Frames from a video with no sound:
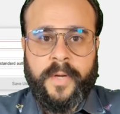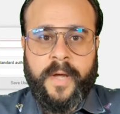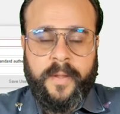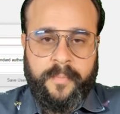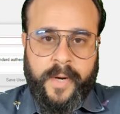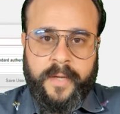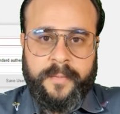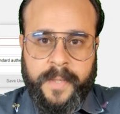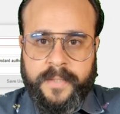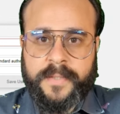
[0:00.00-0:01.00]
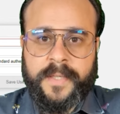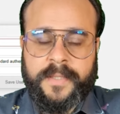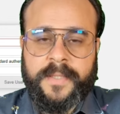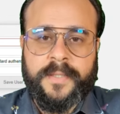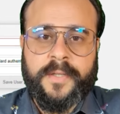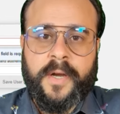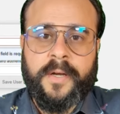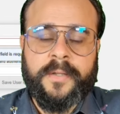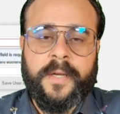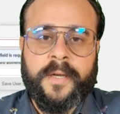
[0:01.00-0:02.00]
now that Proxmox is
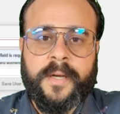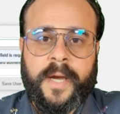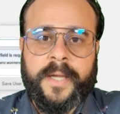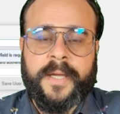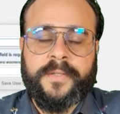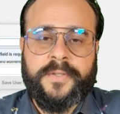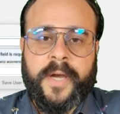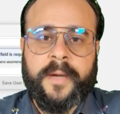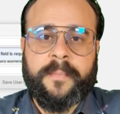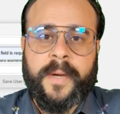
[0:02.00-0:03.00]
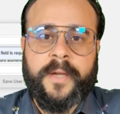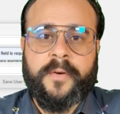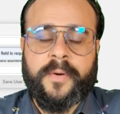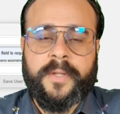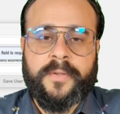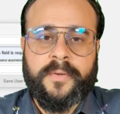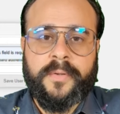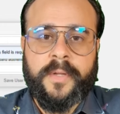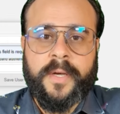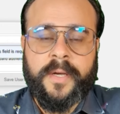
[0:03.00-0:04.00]
installed, I can check by going
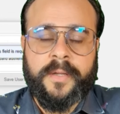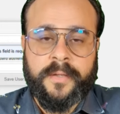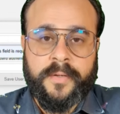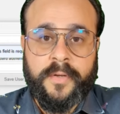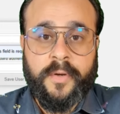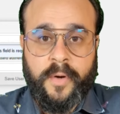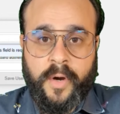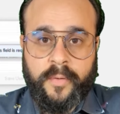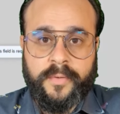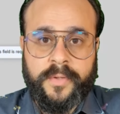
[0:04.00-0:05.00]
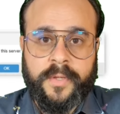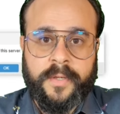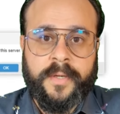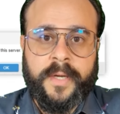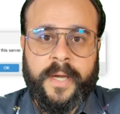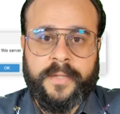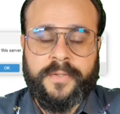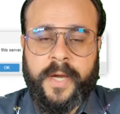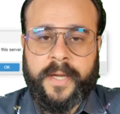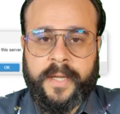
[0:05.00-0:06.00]
to the new host and
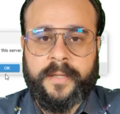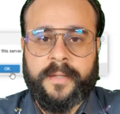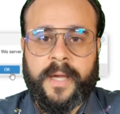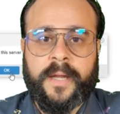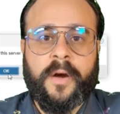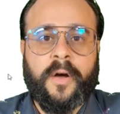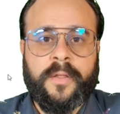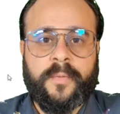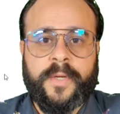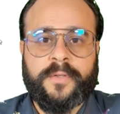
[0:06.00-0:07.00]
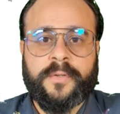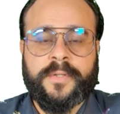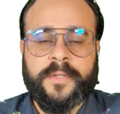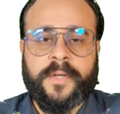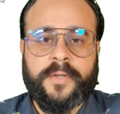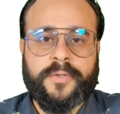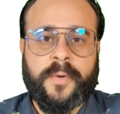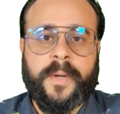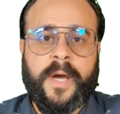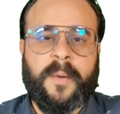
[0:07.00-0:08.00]
checking that all the resources are
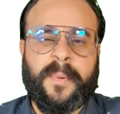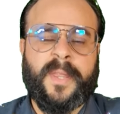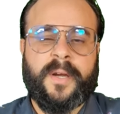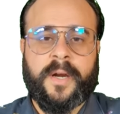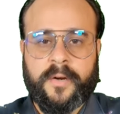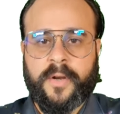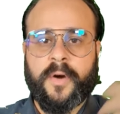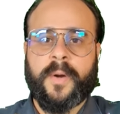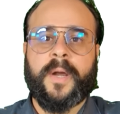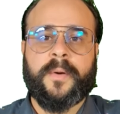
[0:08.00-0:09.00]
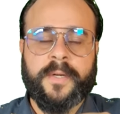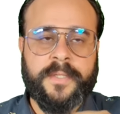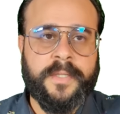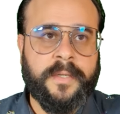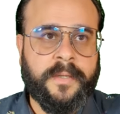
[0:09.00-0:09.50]
showing up and there are no errors.